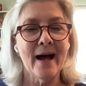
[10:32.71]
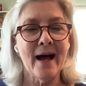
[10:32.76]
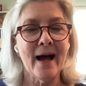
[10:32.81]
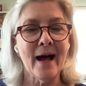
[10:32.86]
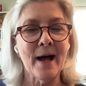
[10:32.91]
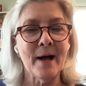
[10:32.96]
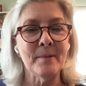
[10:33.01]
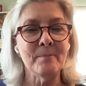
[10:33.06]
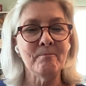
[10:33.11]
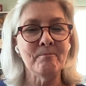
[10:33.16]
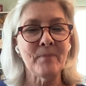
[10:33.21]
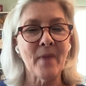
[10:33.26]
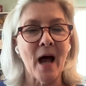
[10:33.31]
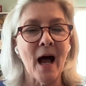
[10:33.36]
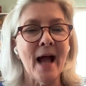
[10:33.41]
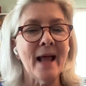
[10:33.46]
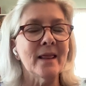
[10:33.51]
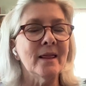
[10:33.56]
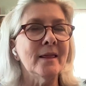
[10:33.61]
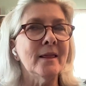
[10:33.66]

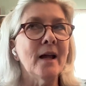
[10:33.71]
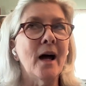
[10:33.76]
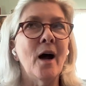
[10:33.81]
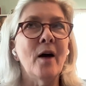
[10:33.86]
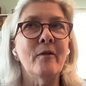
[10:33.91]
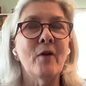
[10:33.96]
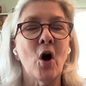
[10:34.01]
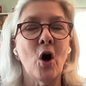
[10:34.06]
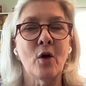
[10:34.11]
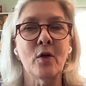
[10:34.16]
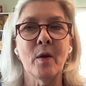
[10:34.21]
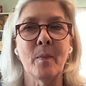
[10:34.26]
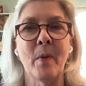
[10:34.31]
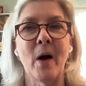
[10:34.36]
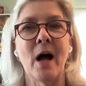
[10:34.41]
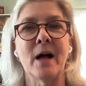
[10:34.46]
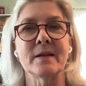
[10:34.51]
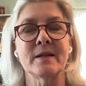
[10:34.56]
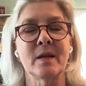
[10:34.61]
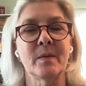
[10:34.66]
I love all the
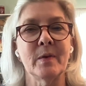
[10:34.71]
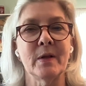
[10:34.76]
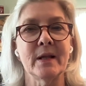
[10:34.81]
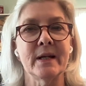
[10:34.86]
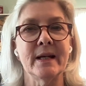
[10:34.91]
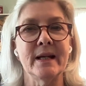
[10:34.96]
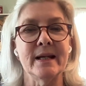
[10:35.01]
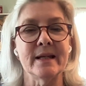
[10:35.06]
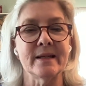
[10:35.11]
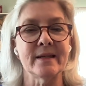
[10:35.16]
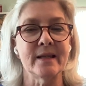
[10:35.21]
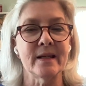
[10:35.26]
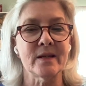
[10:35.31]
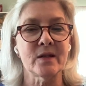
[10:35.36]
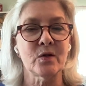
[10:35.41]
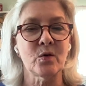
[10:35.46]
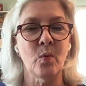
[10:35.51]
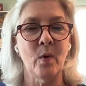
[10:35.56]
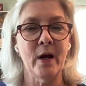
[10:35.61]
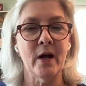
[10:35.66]
possibilities this
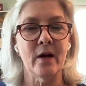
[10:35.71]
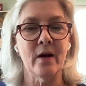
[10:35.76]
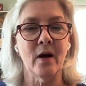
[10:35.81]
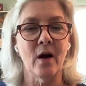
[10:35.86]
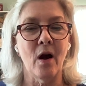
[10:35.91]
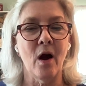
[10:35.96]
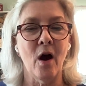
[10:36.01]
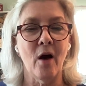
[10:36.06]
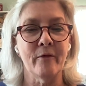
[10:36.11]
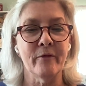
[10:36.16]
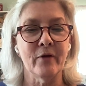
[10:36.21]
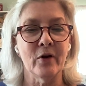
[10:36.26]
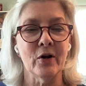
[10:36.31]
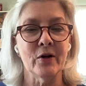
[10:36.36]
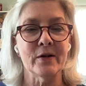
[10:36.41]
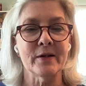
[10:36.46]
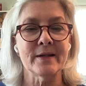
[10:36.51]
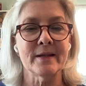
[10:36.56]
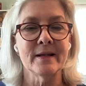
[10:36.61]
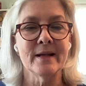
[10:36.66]
square
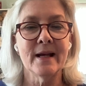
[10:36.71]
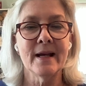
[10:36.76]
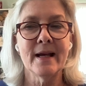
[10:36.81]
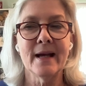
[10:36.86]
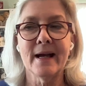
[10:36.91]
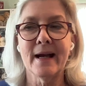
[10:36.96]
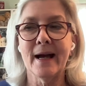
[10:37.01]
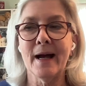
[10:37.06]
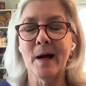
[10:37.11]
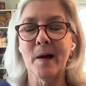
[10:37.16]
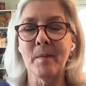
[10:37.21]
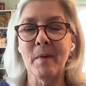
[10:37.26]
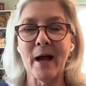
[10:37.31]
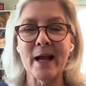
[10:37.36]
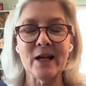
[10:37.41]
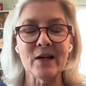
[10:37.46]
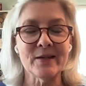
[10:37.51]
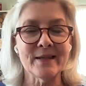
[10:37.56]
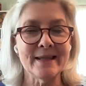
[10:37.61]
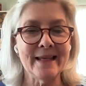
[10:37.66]
offers.
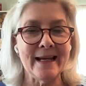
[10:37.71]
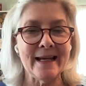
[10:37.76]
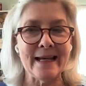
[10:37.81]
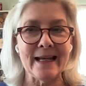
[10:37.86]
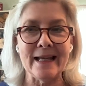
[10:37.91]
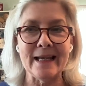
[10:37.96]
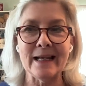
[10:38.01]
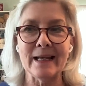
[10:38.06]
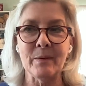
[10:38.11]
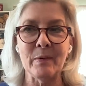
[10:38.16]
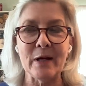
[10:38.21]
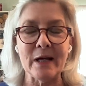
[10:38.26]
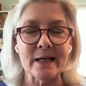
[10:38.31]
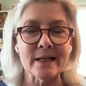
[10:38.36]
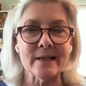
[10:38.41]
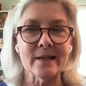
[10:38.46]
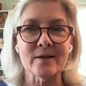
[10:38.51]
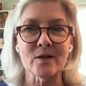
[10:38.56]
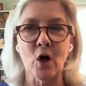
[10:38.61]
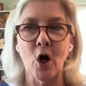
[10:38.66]
I just think
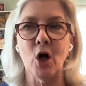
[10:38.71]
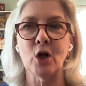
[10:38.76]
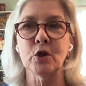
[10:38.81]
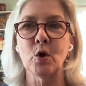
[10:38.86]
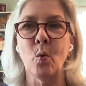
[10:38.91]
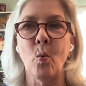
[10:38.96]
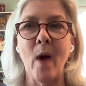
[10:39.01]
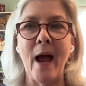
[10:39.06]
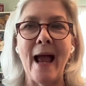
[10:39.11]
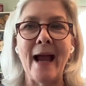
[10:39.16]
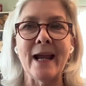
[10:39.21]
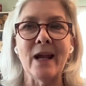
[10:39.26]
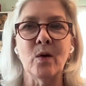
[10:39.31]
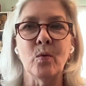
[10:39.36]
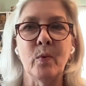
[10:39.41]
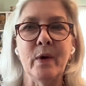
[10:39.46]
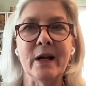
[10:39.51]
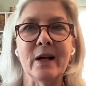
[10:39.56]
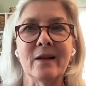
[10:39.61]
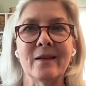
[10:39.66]
because it's called a
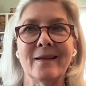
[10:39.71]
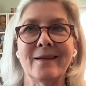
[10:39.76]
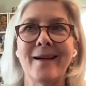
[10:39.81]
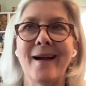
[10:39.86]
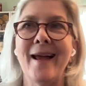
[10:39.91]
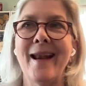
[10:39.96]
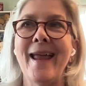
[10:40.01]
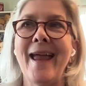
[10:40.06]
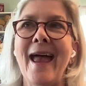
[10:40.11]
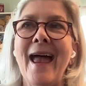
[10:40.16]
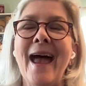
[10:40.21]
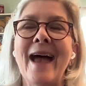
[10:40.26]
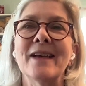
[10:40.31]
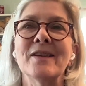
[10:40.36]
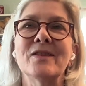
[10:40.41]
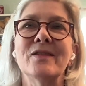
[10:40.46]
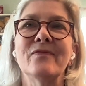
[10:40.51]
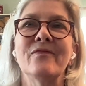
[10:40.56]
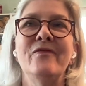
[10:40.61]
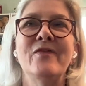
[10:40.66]
wagon wheel, it kind of
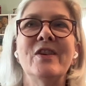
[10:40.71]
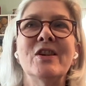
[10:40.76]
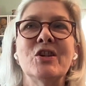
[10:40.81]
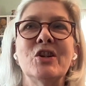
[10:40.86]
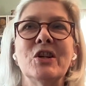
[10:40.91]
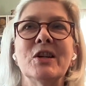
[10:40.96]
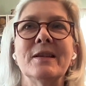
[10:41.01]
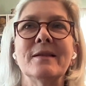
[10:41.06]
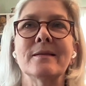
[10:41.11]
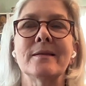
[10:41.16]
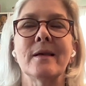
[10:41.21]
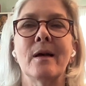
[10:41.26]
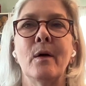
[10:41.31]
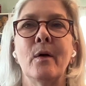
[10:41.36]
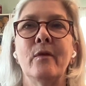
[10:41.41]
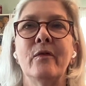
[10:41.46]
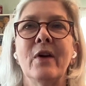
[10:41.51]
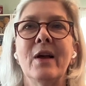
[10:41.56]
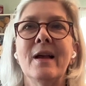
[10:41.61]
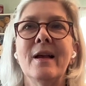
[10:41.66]
has visions
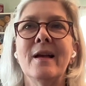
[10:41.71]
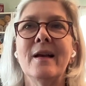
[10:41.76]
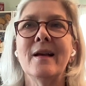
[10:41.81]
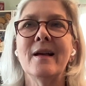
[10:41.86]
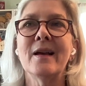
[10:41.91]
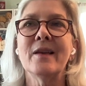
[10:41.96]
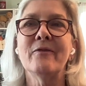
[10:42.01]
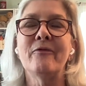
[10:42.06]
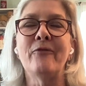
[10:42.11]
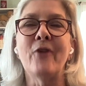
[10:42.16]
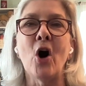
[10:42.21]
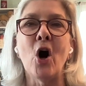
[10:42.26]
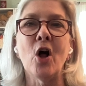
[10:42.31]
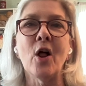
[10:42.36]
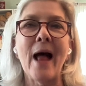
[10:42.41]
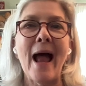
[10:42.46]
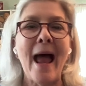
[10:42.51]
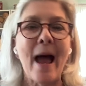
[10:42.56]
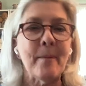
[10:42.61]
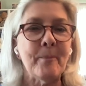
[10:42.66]
of
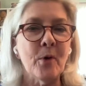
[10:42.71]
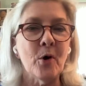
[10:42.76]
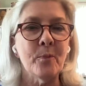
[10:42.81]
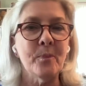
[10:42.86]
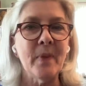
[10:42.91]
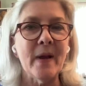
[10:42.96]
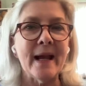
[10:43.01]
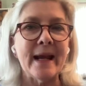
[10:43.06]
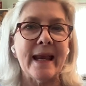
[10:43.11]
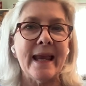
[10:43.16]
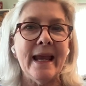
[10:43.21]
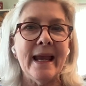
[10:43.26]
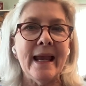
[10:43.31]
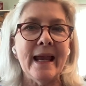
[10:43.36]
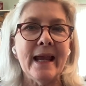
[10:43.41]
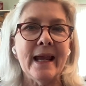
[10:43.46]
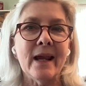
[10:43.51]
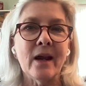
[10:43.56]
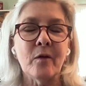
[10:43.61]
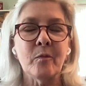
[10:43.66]
fall apple
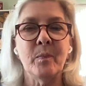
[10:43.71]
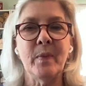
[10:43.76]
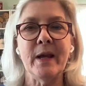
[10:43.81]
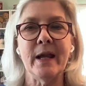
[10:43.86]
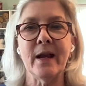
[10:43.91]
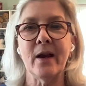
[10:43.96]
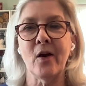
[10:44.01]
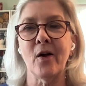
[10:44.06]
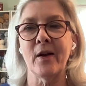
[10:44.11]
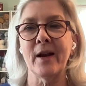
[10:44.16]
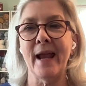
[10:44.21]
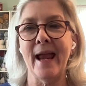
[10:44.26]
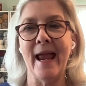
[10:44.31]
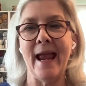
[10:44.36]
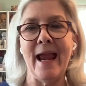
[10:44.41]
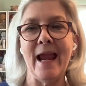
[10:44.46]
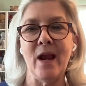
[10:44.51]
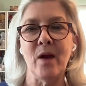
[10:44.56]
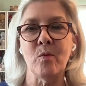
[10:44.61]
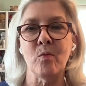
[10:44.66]
picking, of being on a
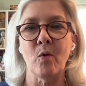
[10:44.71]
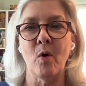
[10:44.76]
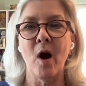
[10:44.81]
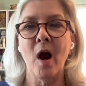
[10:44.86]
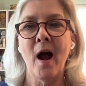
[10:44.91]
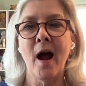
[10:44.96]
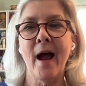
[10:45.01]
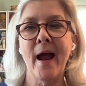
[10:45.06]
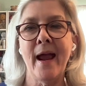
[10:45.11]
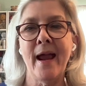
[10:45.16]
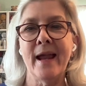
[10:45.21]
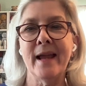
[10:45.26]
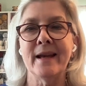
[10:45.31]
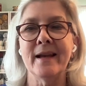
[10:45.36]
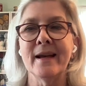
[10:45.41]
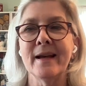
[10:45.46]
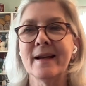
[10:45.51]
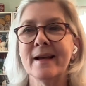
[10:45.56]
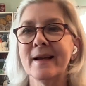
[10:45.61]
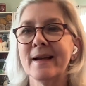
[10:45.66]
hayride.